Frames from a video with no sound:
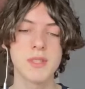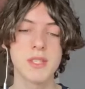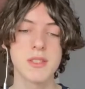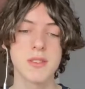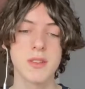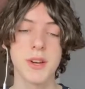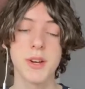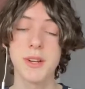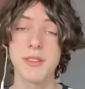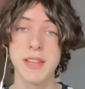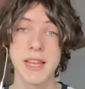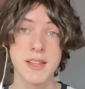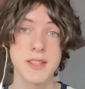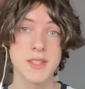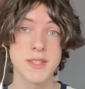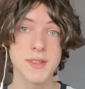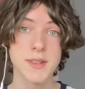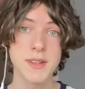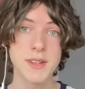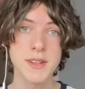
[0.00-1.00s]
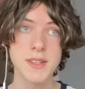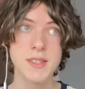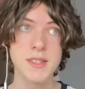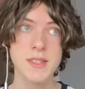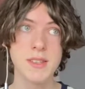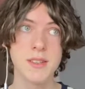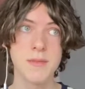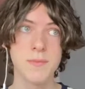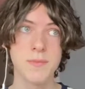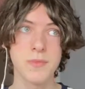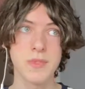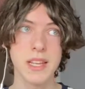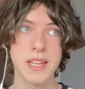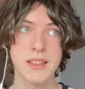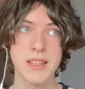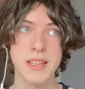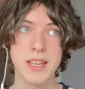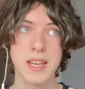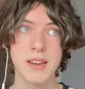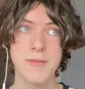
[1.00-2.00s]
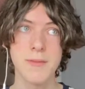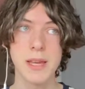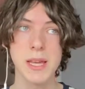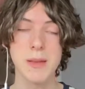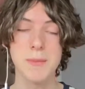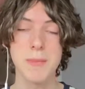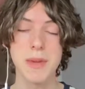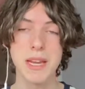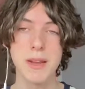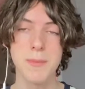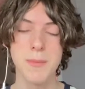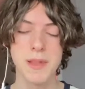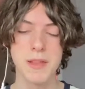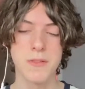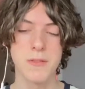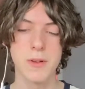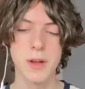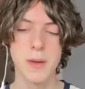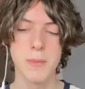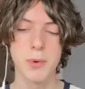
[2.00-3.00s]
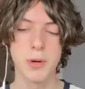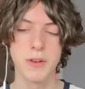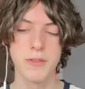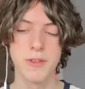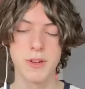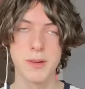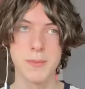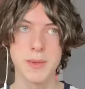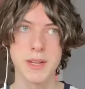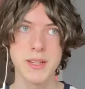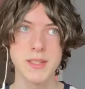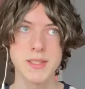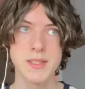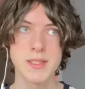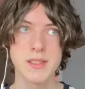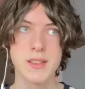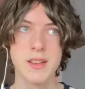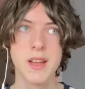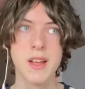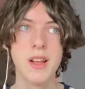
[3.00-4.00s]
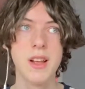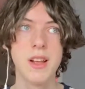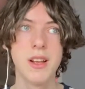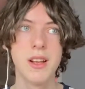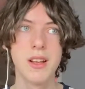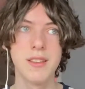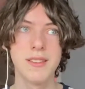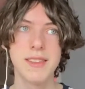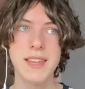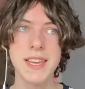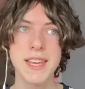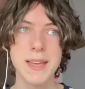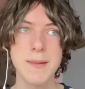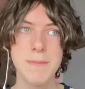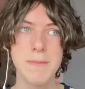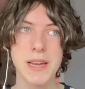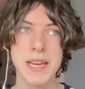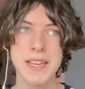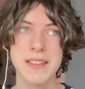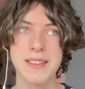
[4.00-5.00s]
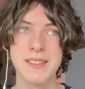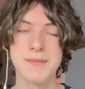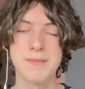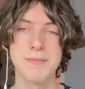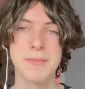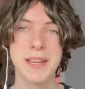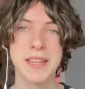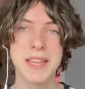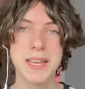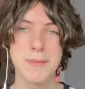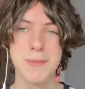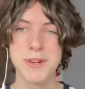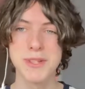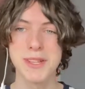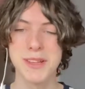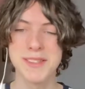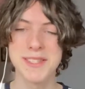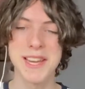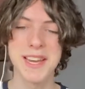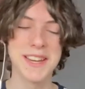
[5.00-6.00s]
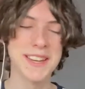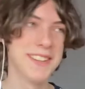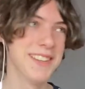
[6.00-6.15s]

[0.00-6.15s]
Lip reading: her dancers. Like they kind of like made a performance. Dang it, my neighbor's outside.